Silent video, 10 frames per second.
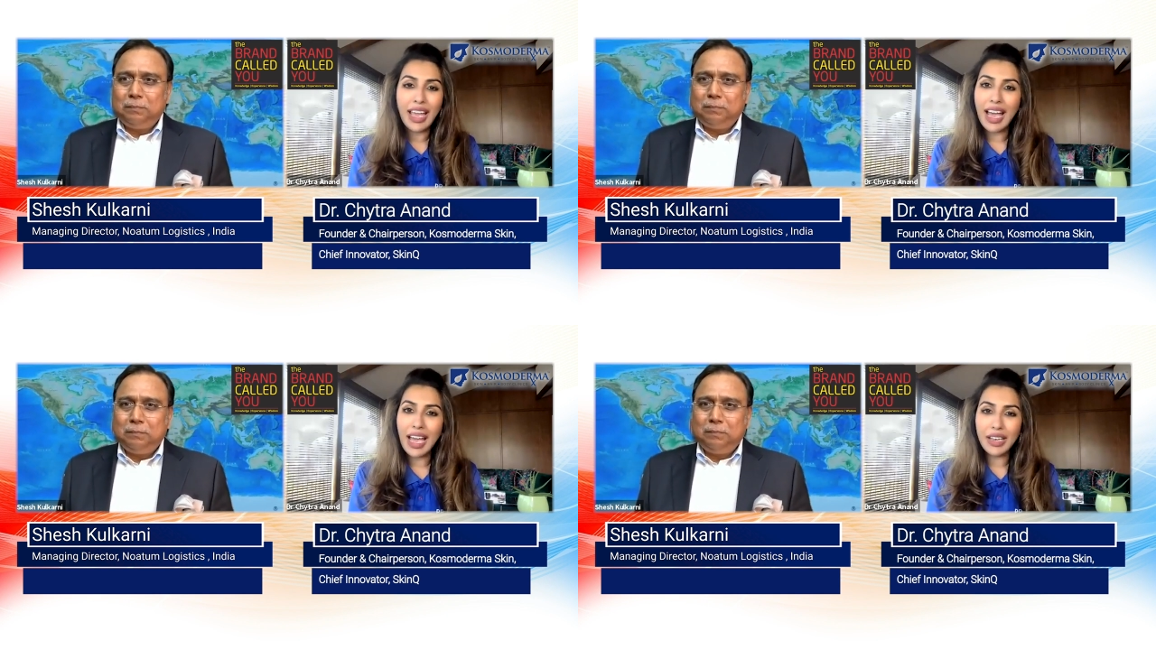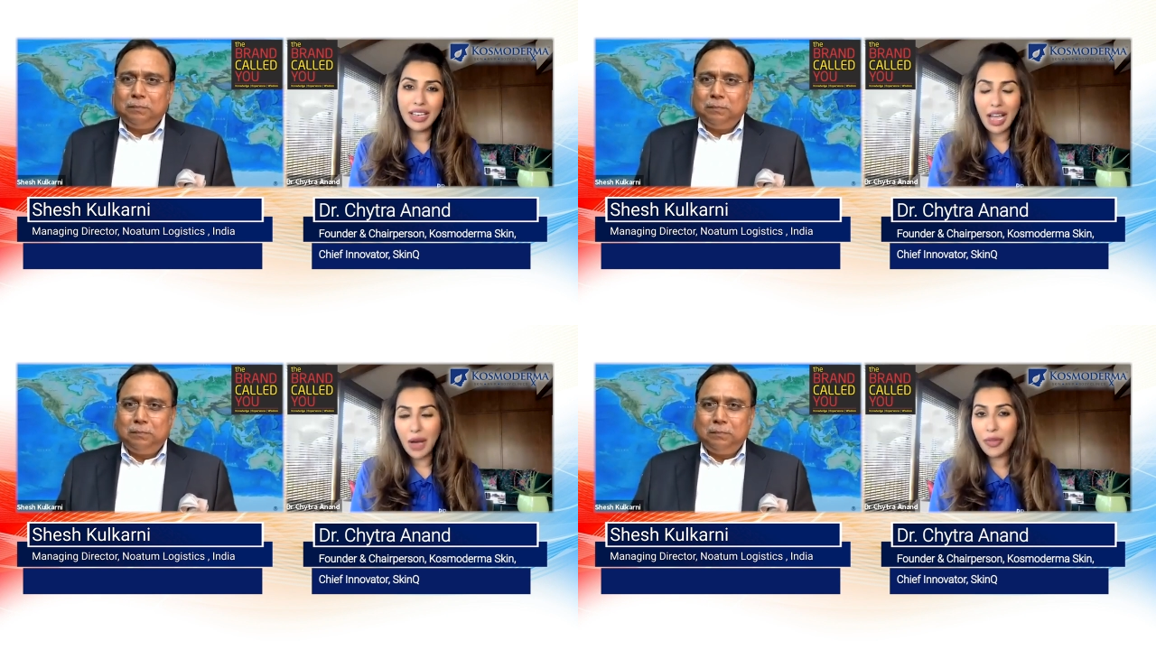
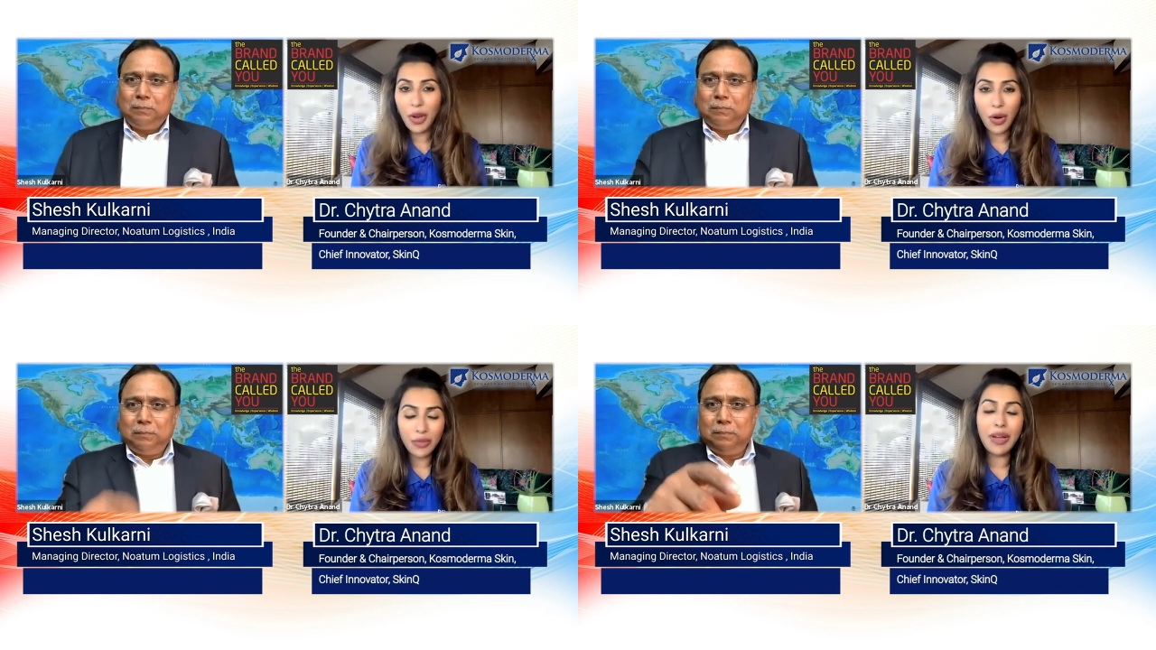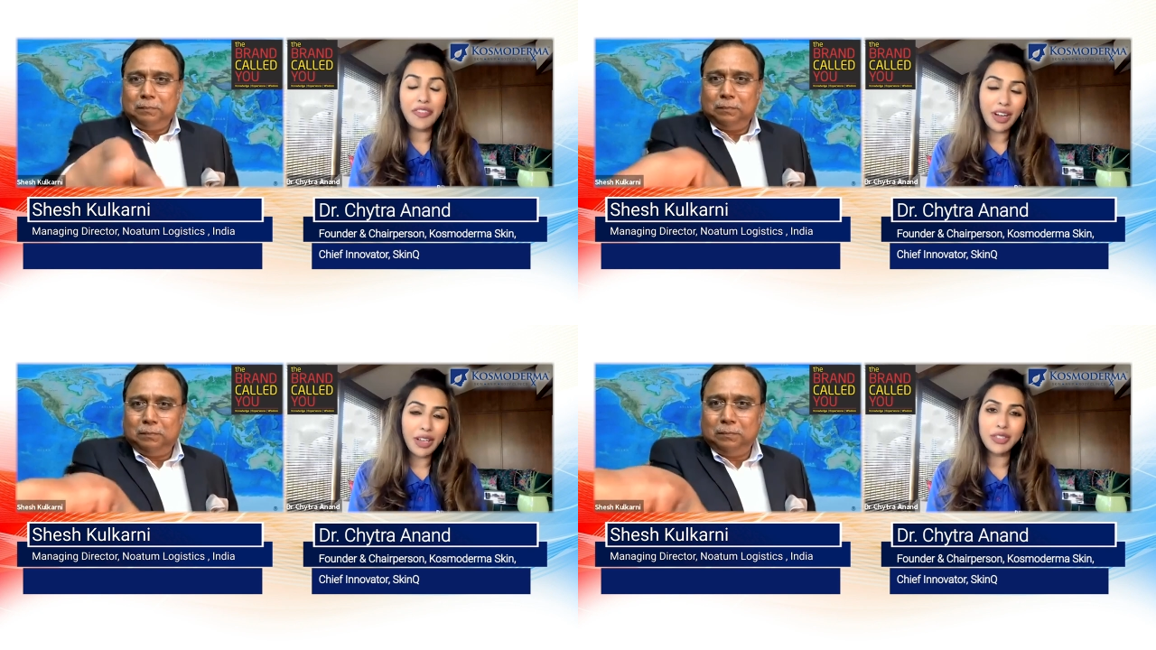Speaker 1: and my
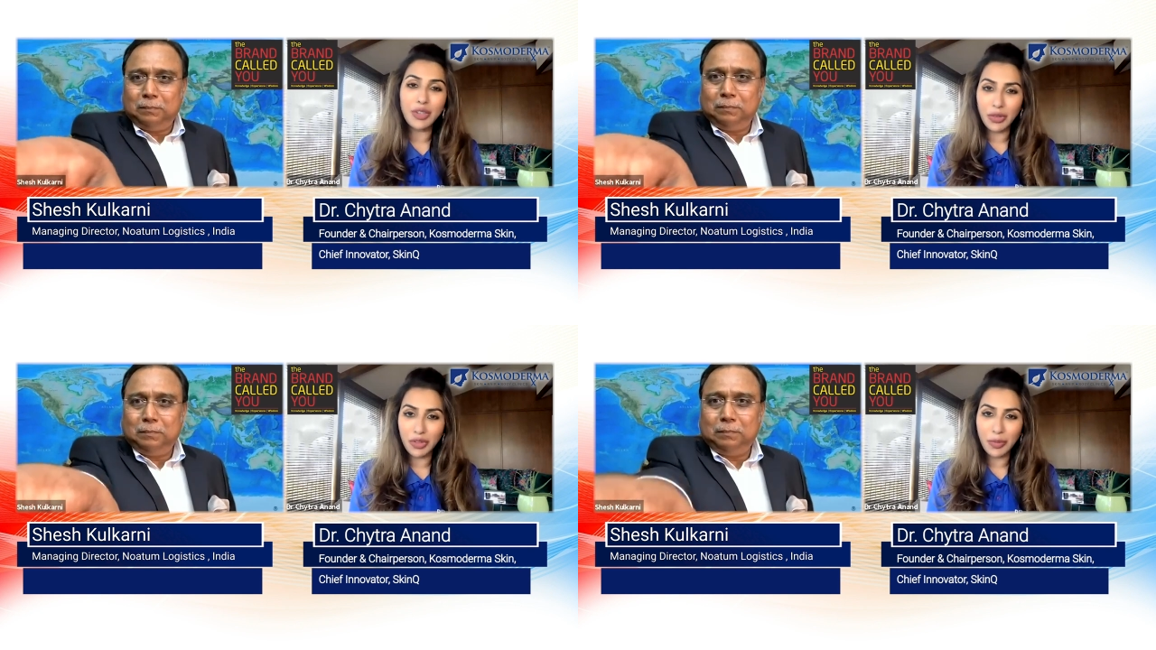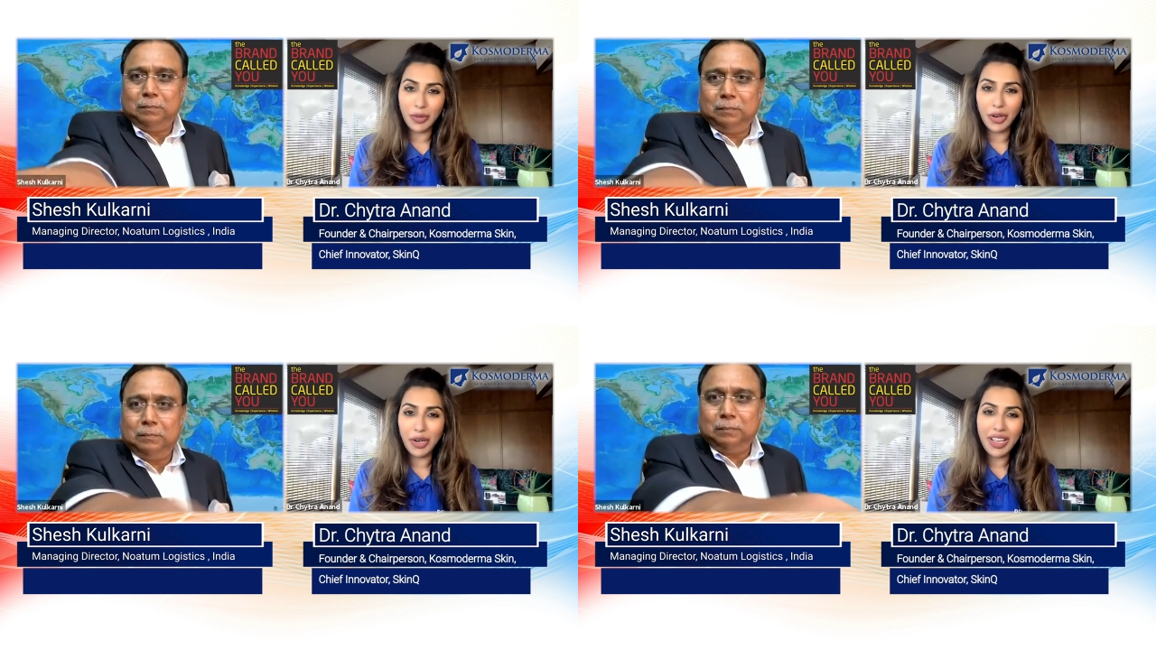father's an
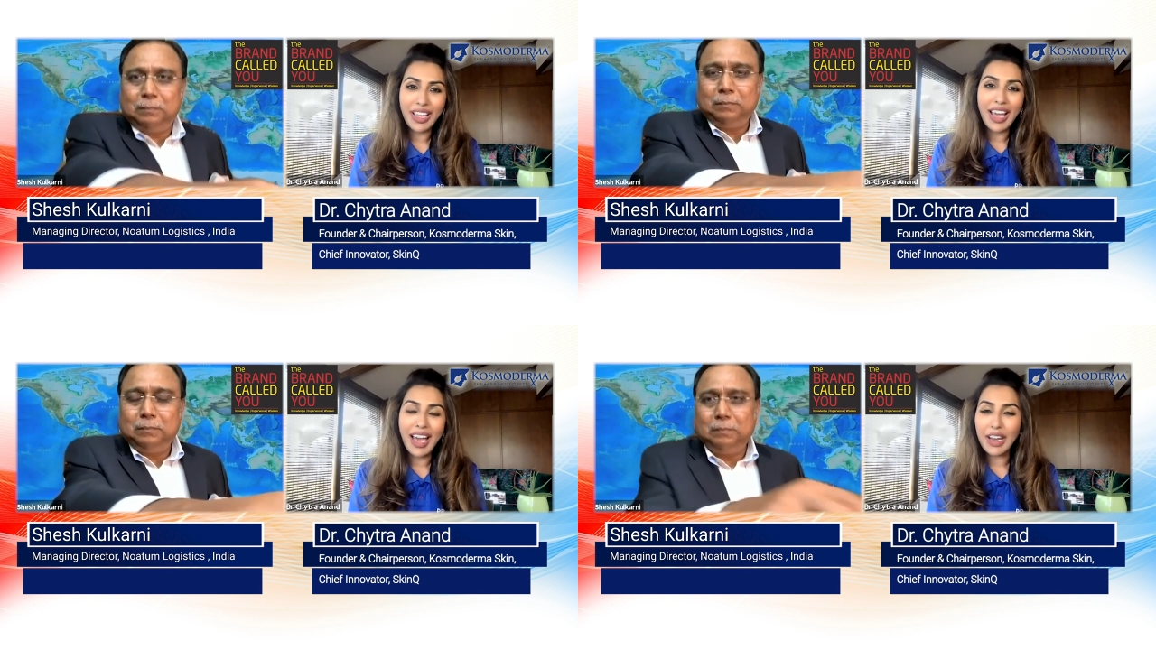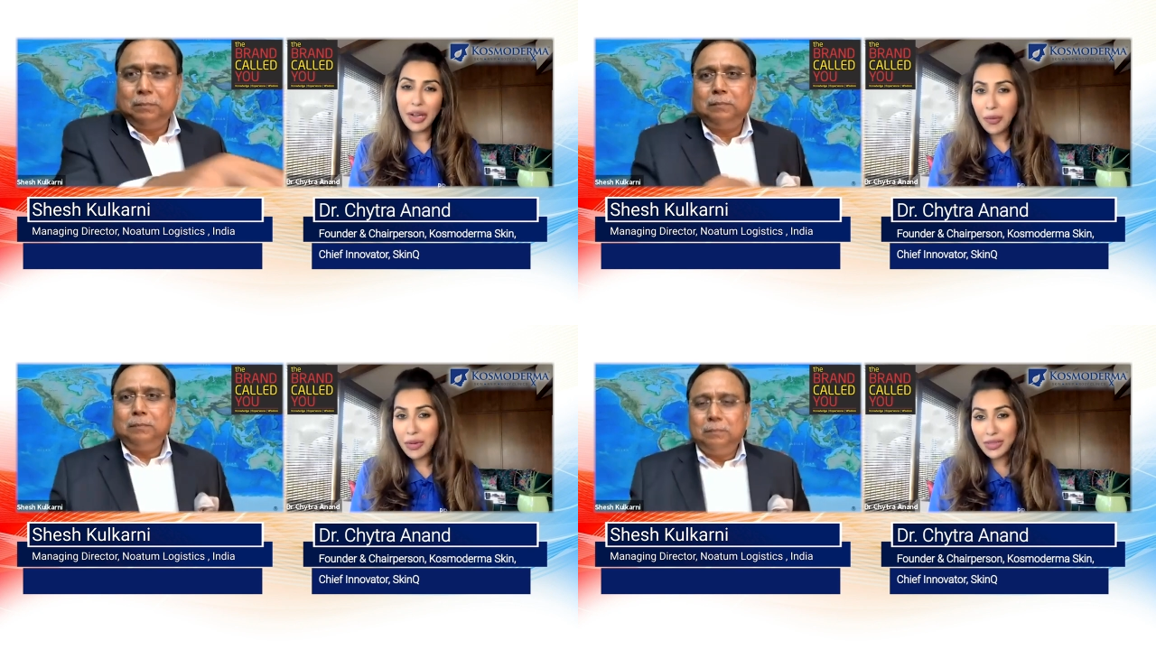entrepreneur, and I
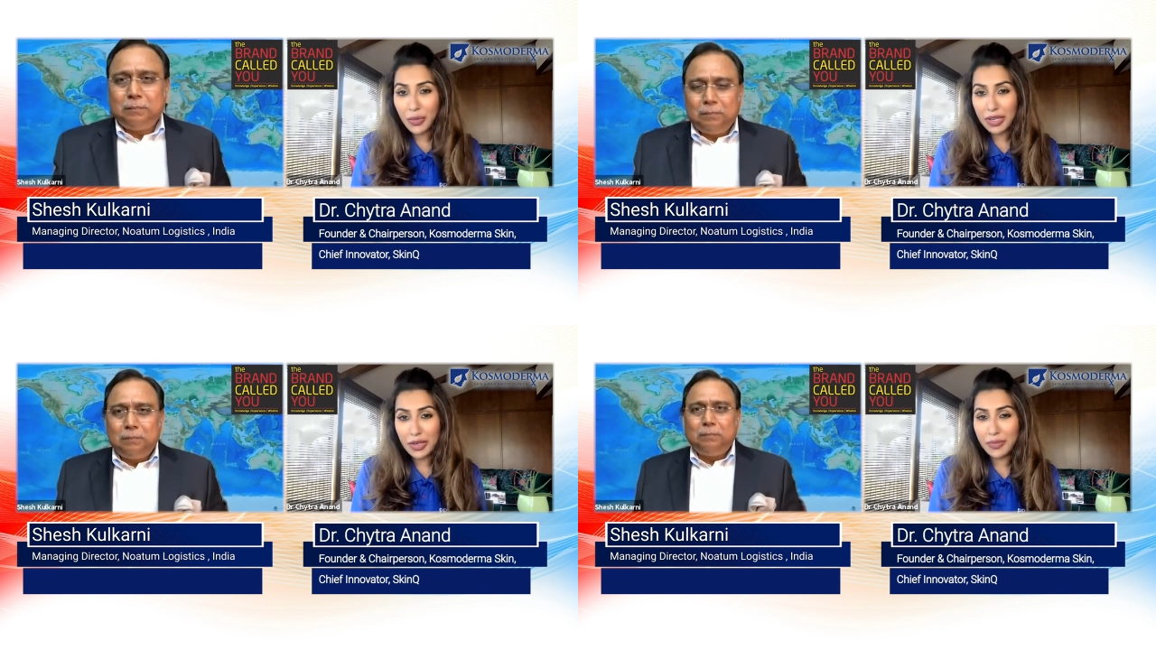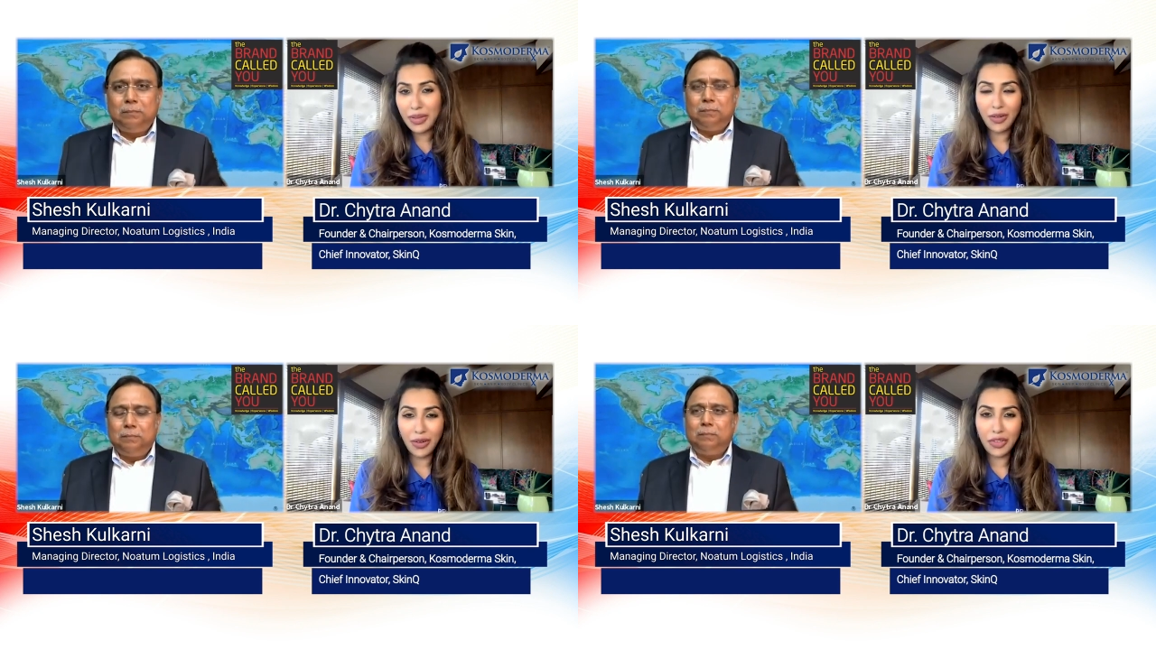always wanted to
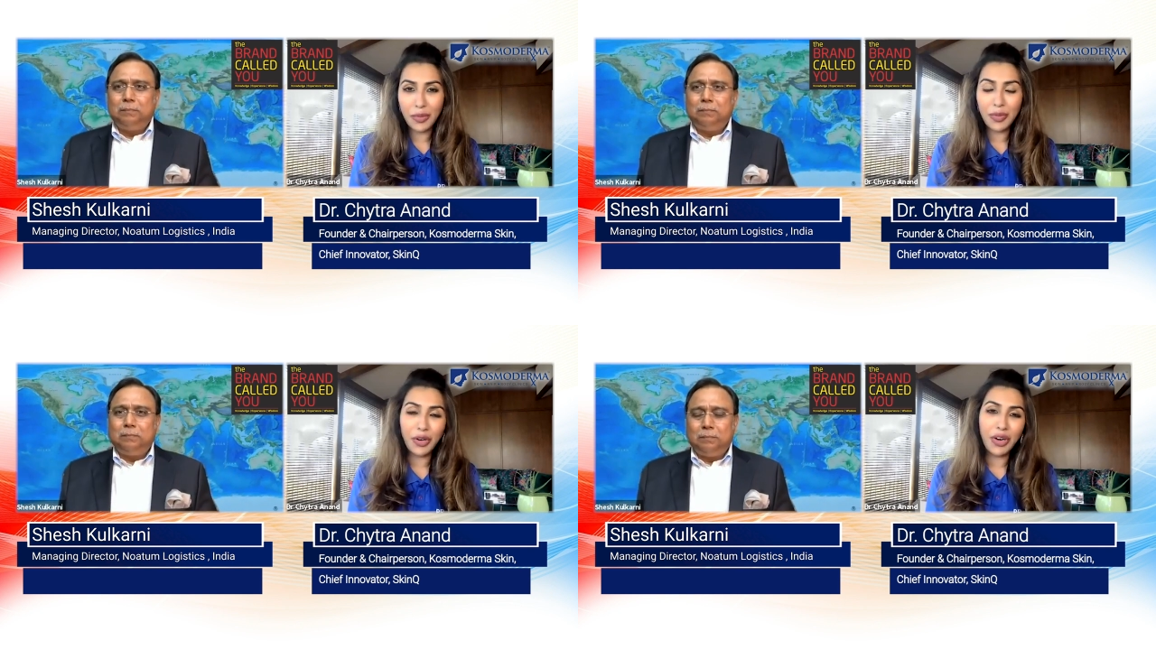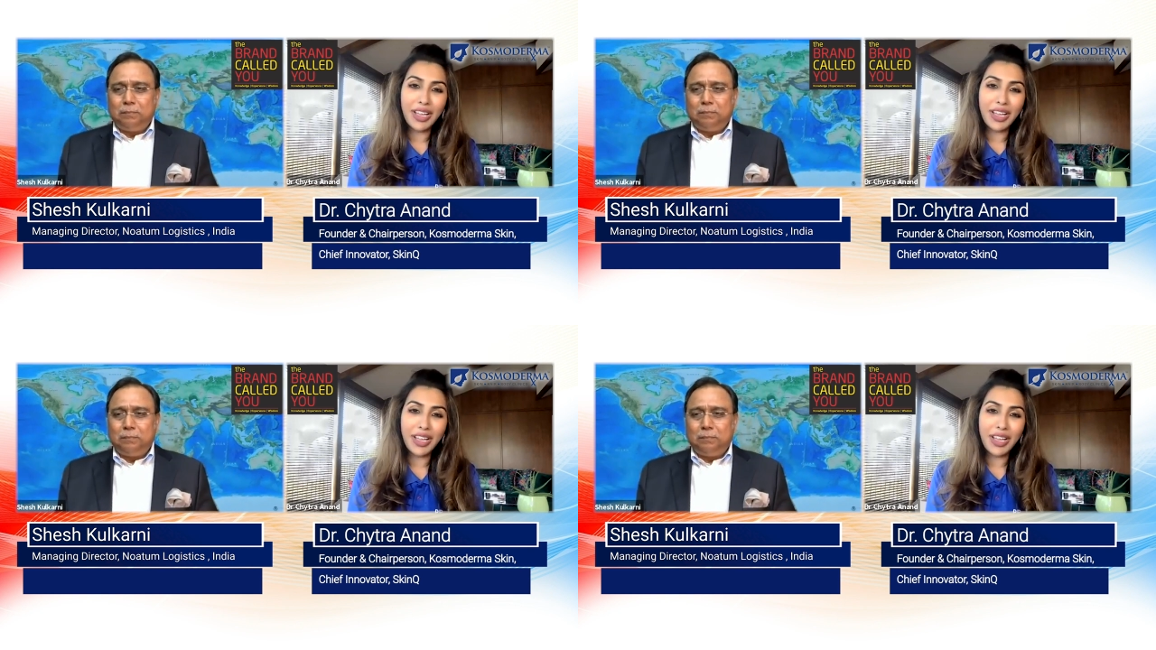be an entrepreneur.